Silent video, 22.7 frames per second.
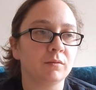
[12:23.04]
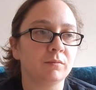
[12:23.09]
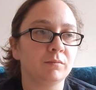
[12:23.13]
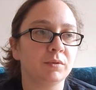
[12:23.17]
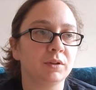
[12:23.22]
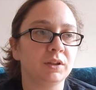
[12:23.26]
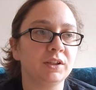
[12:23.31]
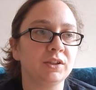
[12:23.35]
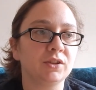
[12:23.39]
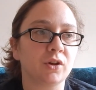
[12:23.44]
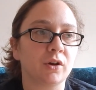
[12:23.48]

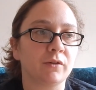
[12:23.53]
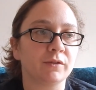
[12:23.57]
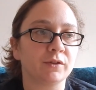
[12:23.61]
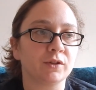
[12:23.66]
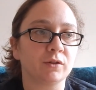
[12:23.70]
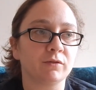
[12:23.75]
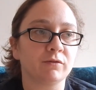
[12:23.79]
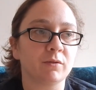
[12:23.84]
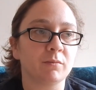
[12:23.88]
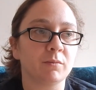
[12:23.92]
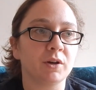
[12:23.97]
police
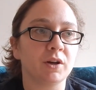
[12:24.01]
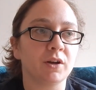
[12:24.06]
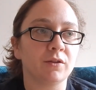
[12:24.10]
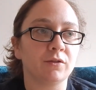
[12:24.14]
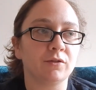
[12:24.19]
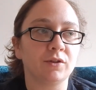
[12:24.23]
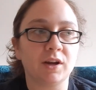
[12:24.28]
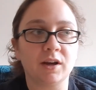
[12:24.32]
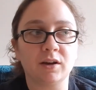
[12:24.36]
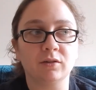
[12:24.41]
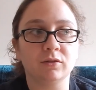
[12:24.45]
officer from another
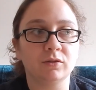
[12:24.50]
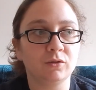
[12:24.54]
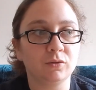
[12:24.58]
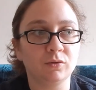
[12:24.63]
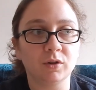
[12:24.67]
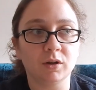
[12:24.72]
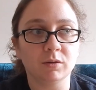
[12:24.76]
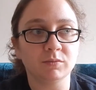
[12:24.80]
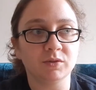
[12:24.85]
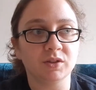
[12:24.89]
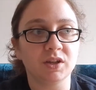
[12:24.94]
town who
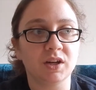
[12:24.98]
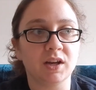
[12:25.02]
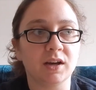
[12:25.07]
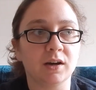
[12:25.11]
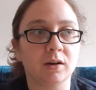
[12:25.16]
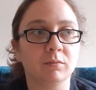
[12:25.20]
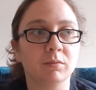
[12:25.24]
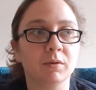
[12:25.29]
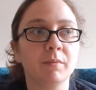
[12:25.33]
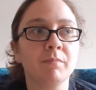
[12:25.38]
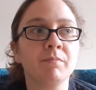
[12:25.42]
comes in to
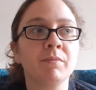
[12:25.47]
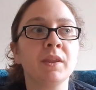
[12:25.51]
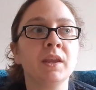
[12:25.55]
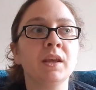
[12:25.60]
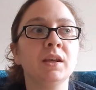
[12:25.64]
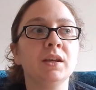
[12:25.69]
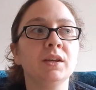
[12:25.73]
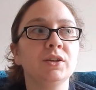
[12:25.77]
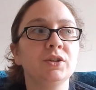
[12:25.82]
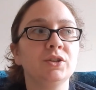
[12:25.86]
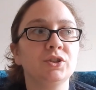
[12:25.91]
help,
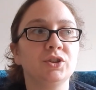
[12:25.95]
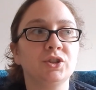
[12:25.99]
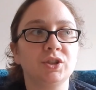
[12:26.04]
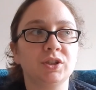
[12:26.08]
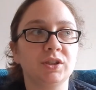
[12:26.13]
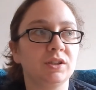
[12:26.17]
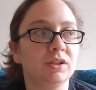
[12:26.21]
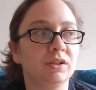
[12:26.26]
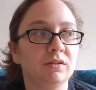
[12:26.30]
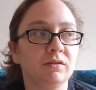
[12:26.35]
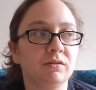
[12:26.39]

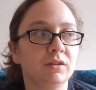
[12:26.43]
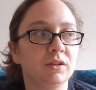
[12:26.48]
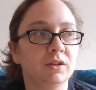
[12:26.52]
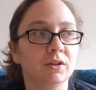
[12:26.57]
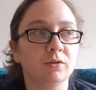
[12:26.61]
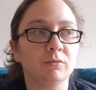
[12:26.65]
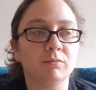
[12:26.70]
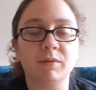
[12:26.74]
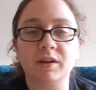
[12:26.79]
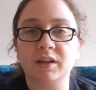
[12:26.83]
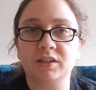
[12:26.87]
she,
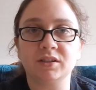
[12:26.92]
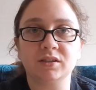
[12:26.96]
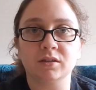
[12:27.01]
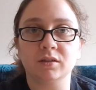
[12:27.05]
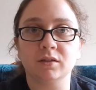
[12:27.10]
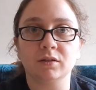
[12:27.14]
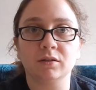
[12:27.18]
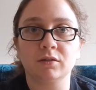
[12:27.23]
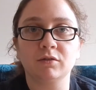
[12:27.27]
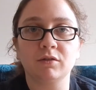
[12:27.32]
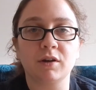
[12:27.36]
makes
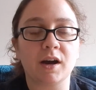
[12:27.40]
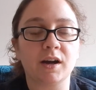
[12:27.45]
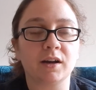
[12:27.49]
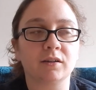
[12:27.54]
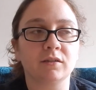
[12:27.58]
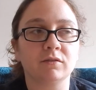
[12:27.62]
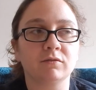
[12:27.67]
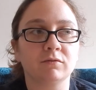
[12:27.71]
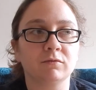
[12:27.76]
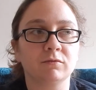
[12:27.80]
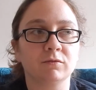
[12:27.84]
a
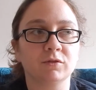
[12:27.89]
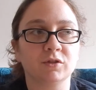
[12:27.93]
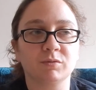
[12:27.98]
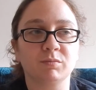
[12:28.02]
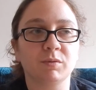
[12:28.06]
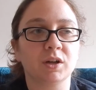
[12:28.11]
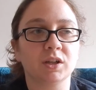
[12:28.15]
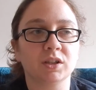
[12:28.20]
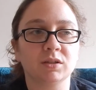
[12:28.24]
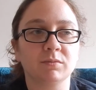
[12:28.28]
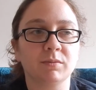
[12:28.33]
crack
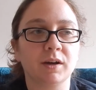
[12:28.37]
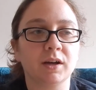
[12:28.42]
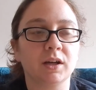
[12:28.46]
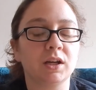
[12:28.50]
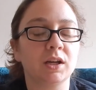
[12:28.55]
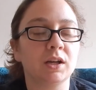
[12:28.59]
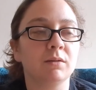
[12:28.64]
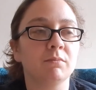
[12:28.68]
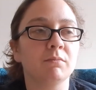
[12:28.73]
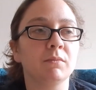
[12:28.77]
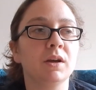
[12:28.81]
response about
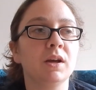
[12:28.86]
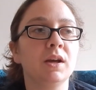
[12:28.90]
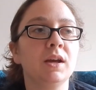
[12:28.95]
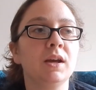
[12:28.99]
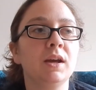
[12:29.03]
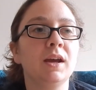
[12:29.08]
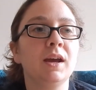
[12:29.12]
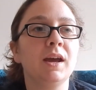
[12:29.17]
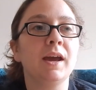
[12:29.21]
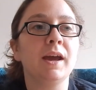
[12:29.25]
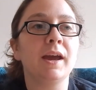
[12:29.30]
him,
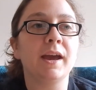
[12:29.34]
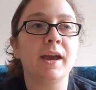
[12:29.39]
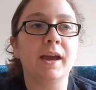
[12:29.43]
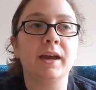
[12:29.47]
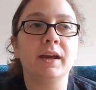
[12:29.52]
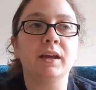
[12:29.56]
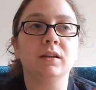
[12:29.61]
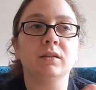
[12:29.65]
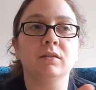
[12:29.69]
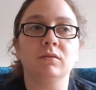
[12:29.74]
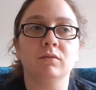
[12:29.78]

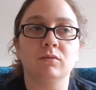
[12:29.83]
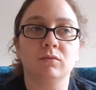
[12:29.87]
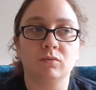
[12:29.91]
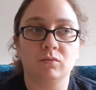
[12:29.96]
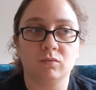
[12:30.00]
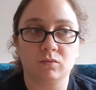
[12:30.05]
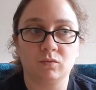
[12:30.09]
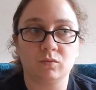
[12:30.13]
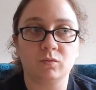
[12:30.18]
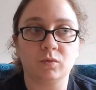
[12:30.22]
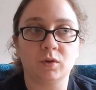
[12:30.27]
and
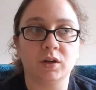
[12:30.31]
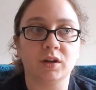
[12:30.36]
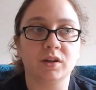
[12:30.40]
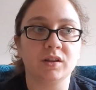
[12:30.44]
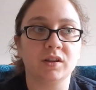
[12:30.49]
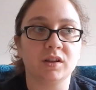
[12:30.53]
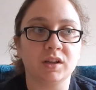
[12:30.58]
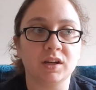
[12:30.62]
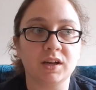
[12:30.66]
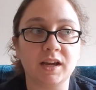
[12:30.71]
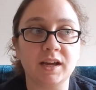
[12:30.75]
one
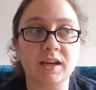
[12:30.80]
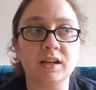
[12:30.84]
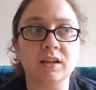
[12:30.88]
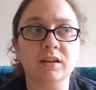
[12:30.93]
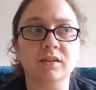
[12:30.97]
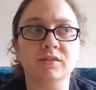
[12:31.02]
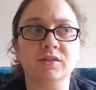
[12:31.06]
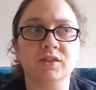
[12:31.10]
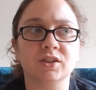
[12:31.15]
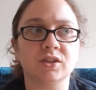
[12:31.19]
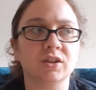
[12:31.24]
of the
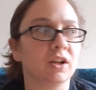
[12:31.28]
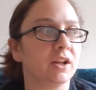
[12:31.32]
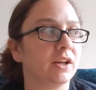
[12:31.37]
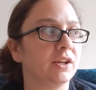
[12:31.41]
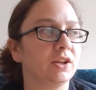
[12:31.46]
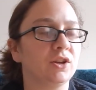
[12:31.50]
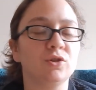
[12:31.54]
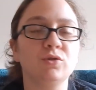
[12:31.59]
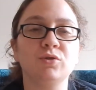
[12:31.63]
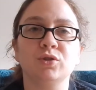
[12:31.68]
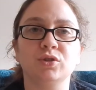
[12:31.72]
natives is
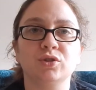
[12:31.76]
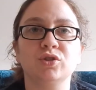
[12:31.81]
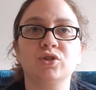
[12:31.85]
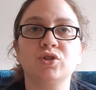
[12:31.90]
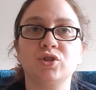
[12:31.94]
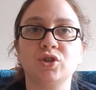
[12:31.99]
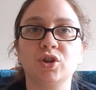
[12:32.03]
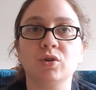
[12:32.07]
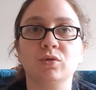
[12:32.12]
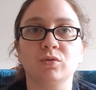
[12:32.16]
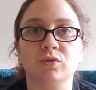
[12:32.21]
like, you should
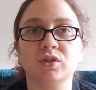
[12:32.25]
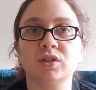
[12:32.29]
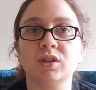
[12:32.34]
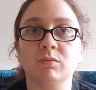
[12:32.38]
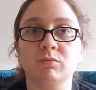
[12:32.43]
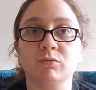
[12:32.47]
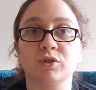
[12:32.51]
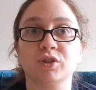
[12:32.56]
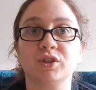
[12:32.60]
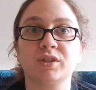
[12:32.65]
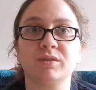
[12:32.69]
show
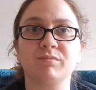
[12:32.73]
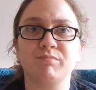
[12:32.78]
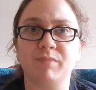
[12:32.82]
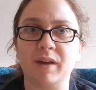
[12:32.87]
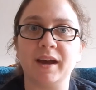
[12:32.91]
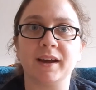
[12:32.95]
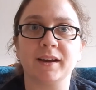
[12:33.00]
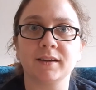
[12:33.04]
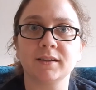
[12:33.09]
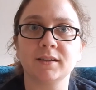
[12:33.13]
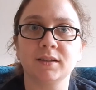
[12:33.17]
some
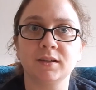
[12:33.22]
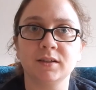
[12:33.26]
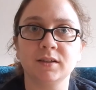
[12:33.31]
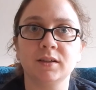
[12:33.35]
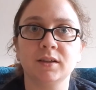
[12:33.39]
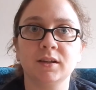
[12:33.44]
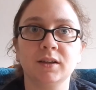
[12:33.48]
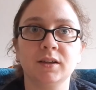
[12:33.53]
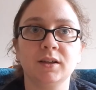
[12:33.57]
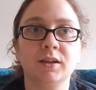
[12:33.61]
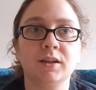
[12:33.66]
respect,
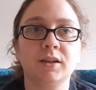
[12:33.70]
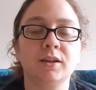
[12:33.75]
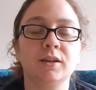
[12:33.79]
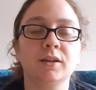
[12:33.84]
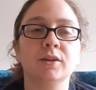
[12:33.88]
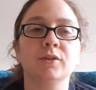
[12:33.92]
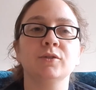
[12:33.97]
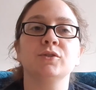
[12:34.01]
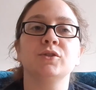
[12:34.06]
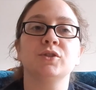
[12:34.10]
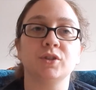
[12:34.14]

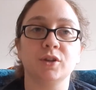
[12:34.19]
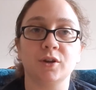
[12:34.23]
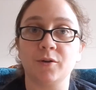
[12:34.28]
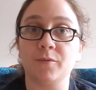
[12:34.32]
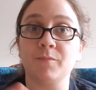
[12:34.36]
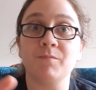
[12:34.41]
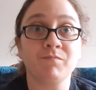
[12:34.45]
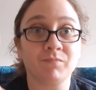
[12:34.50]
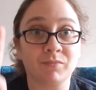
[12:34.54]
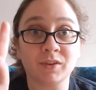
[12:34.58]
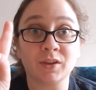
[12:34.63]

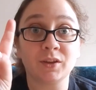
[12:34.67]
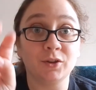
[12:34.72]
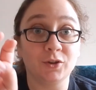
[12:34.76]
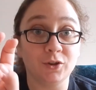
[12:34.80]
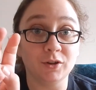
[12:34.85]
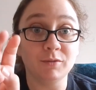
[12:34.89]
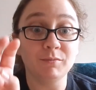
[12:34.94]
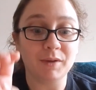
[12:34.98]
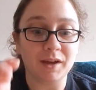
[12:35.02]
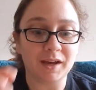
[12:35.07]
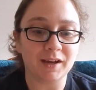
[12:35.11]
so,
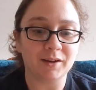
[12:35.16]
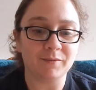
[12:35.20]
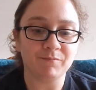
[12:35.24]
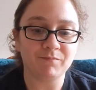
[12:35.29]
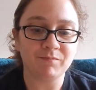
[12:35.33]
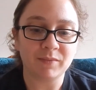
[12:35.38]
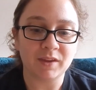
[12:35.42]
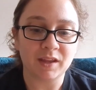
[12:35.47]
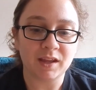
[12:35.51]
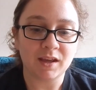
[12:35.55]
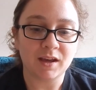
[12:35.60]
good man,
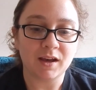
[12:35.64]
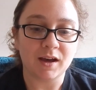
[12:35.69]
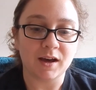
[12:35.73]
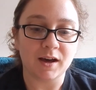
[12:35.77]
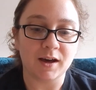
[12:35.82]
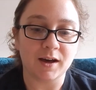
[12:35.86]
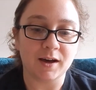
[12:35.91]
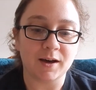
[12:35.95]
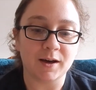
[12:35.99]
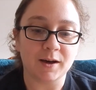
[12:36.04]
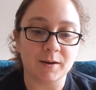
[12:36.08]

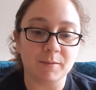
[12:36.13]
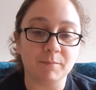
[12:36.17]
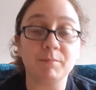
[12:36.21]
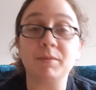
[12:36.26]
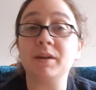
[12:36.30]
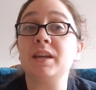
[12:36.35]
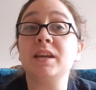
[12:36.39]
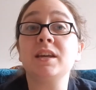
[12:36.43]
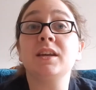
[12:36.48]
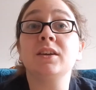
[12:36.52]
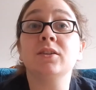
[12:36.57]

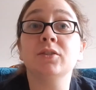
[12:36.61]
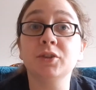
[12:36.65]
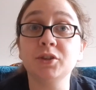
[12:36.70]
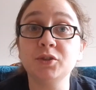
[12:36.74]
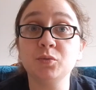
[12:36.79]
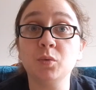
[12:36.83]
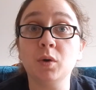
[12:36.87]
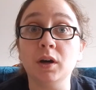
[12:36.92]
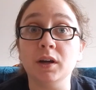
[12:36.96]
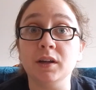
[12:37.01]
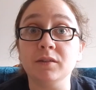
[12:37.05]
but he killed
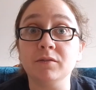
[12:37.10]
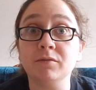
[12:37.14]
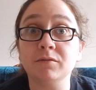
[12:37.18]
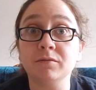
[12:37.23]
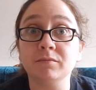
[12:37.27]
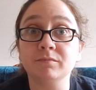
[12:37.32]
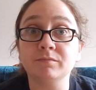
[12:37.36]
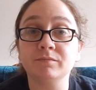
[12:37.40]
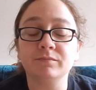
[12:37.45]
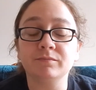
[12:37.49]
his wife.